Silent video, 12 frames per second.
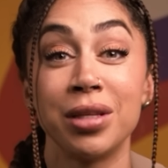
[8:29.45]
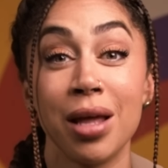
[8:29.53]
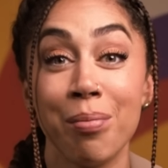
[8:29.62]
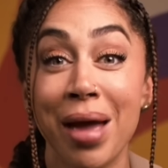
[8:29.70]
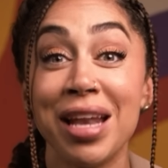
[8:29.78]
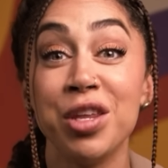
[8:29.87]
so
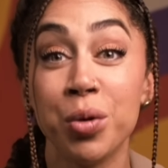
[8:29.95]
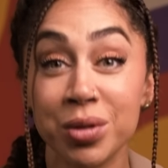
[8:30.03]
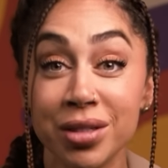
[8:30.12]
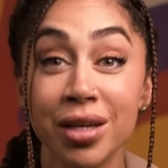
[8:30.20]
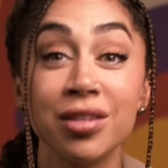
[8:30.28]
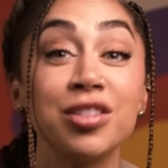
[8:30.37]
that men
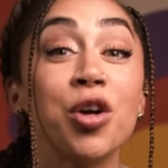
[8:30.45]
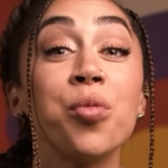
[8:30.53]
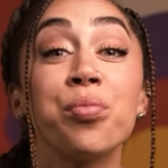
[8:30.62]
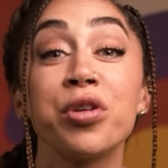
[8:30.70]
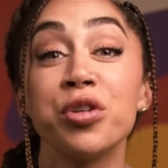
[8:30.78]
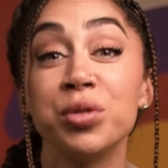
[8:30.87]
using it
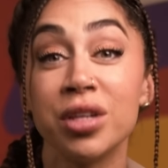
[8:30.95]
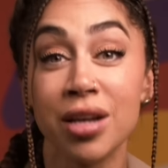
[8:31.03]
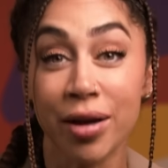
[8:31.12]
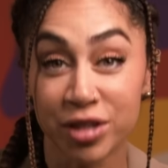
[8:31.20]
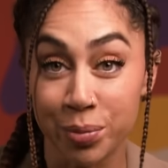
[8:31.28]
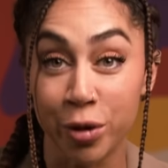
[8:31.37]
don't produce
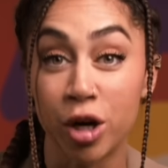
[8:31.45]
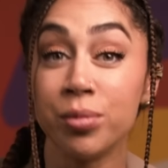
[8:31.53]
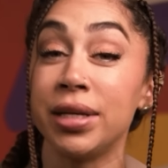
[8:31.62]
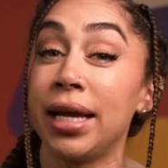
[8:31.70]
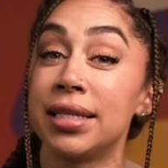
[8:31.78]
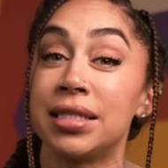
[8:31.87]
enough
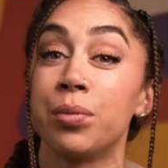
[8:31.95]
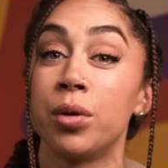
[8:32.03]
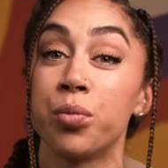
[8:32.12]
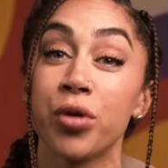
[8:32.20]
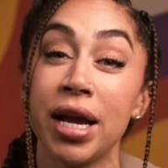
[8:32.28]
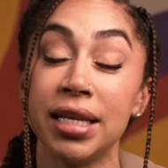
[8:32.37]
sperm to get
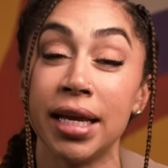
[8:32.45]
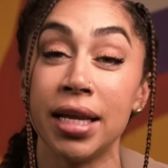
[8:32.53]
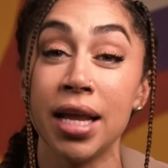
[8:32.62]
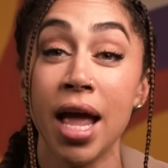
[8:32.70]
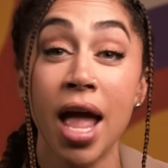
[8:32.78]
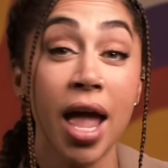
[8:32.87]
someone pregnant.